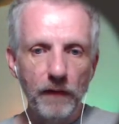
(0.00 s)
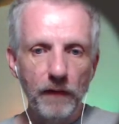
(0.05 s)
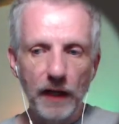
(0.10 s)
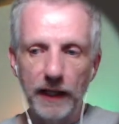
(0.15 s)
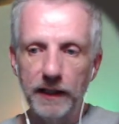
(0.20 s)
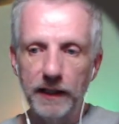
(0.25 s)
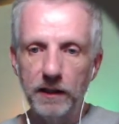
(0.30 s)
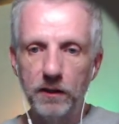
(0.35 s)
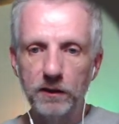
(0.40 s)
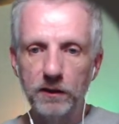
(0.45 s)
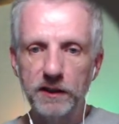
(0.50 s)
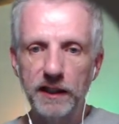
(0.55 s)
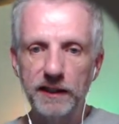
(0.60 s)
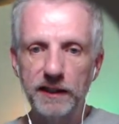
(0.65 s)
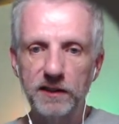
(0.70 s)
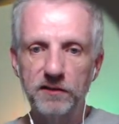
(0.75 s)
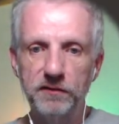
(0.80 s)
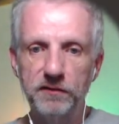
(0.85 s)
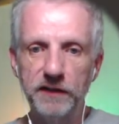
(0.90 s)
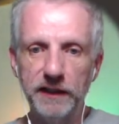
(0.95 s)
And it looks like
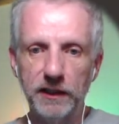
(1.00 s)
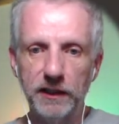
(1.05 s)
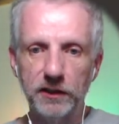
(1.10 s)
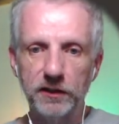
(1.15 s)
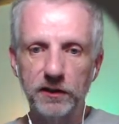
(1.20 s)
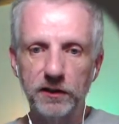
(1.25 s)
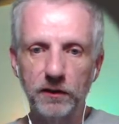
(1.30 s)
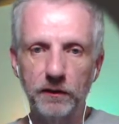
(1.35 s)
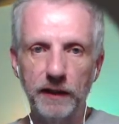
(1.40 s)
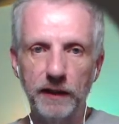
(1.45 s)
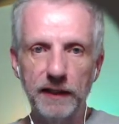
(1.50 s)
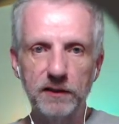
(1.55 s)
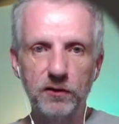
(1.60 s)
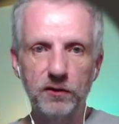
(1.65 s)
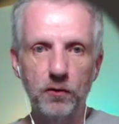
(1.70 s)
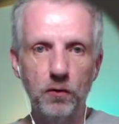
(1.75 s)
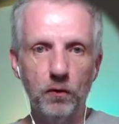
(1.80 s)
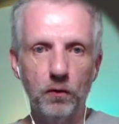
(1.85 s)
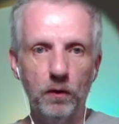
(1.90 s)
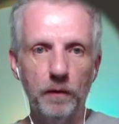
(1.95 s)
it's finished, so that's
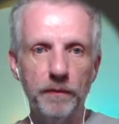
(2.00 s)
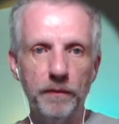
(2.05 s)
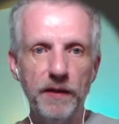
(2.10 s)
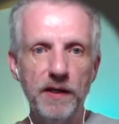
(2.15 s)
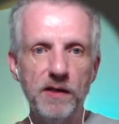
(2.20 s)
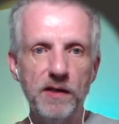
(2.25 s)
cool.